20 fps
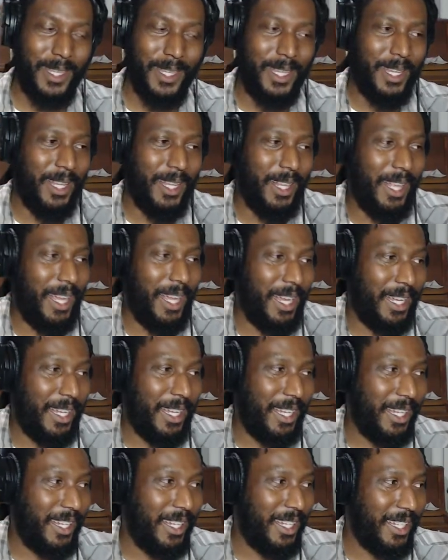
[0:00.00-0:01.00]
Like,
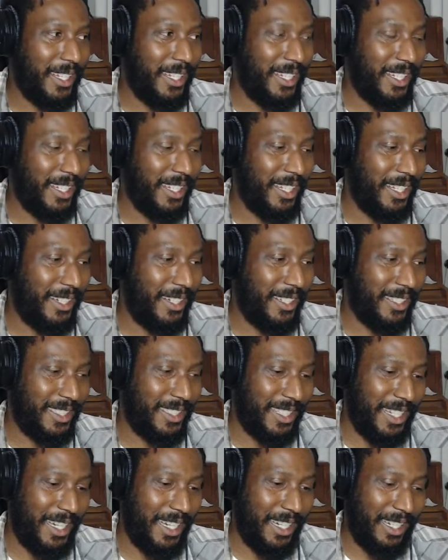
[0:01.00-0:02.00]
it's
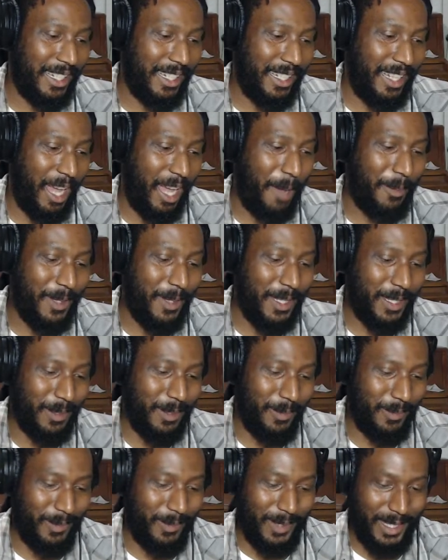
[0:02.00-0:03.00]
like
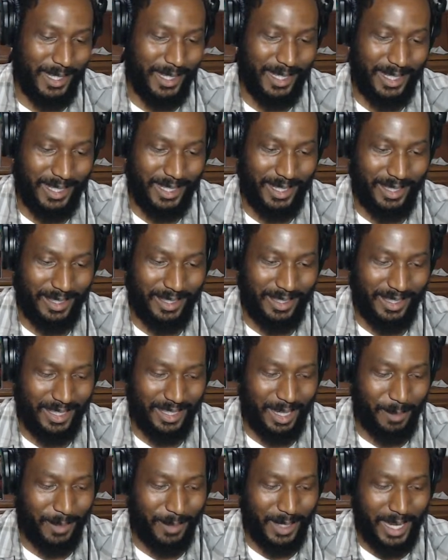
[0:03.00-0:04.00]
capitalism is
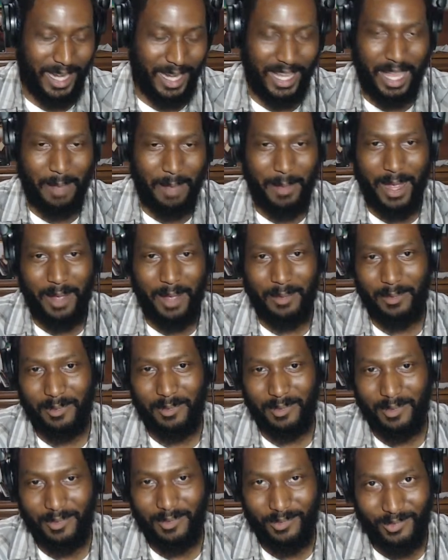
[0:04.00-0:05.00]
something that came out,
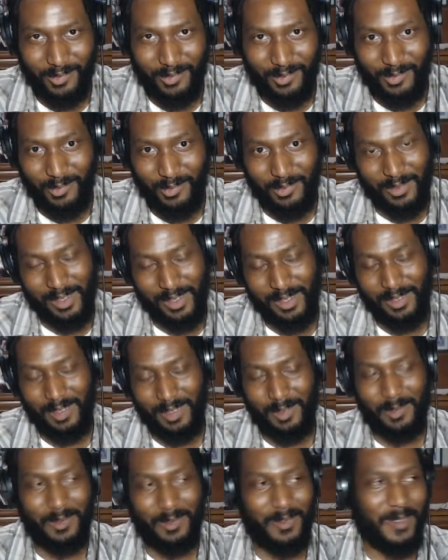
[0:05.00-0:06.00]

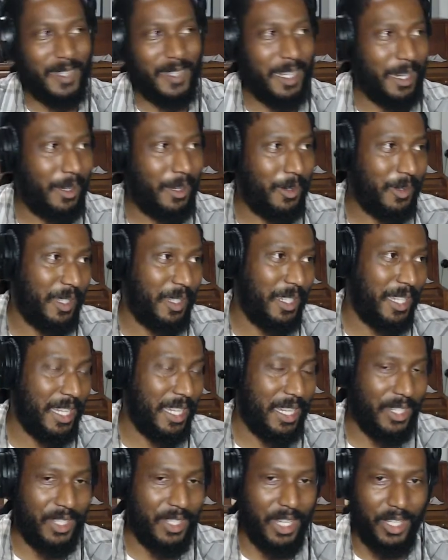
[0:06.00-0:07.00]
in the
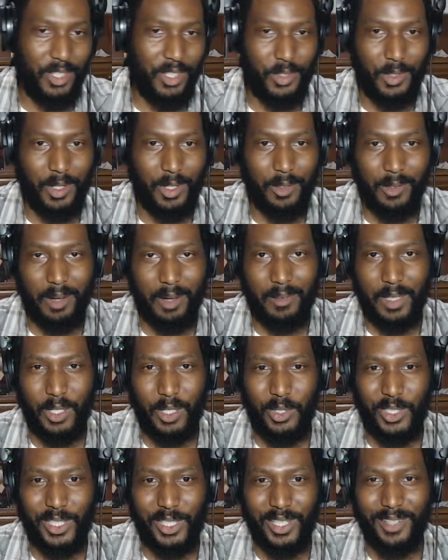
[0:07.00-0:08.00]
Industrial
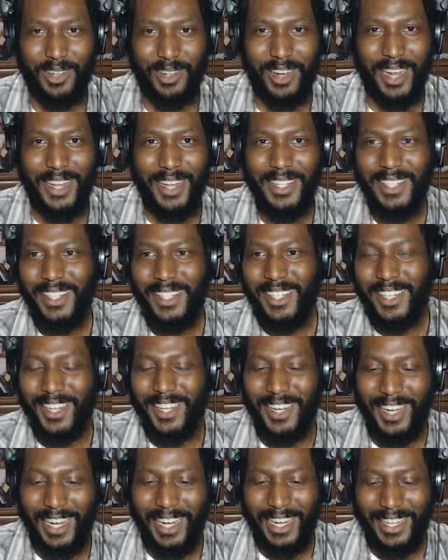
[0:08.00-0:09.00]
Revolution,
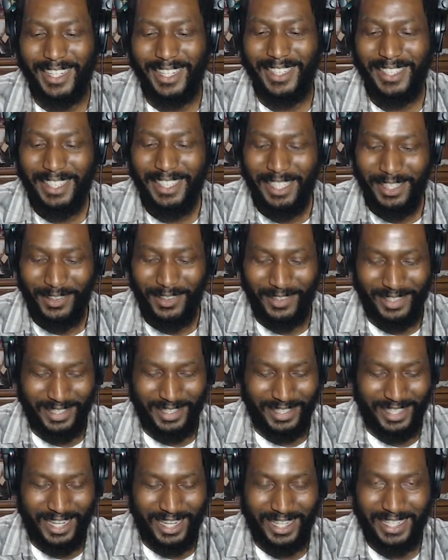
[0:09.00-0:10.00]
right? Which is
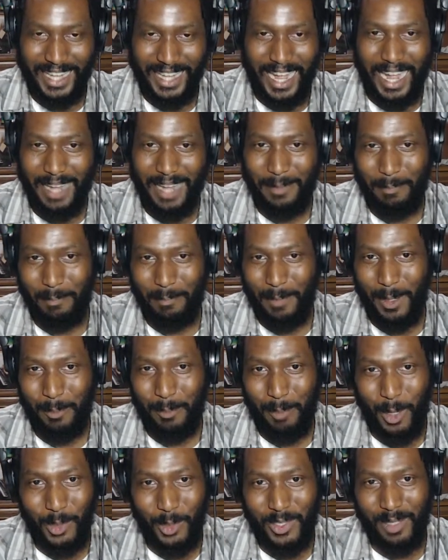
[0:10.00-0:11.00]
like not
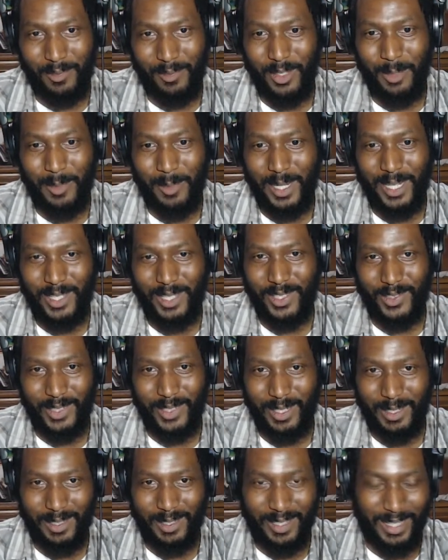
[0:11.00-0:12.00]
most of human
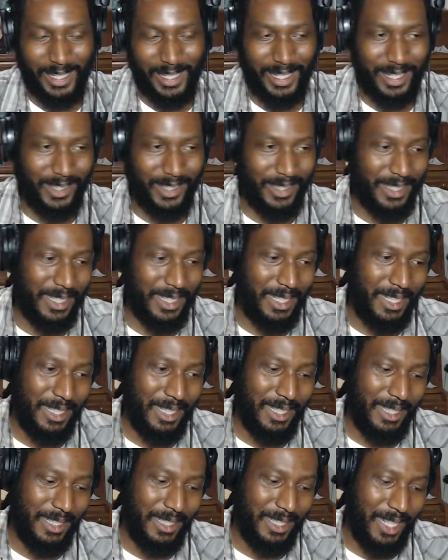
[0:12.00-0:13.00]
history,
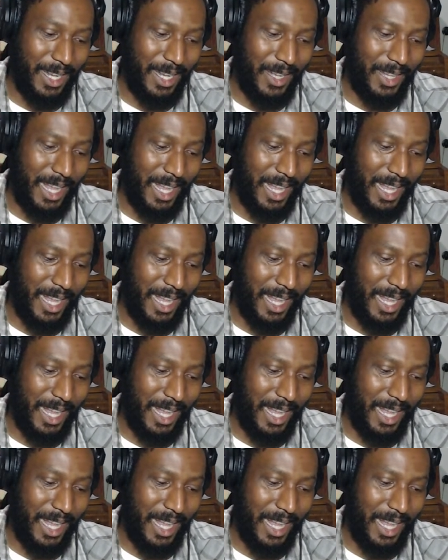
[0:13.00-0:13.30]
So like,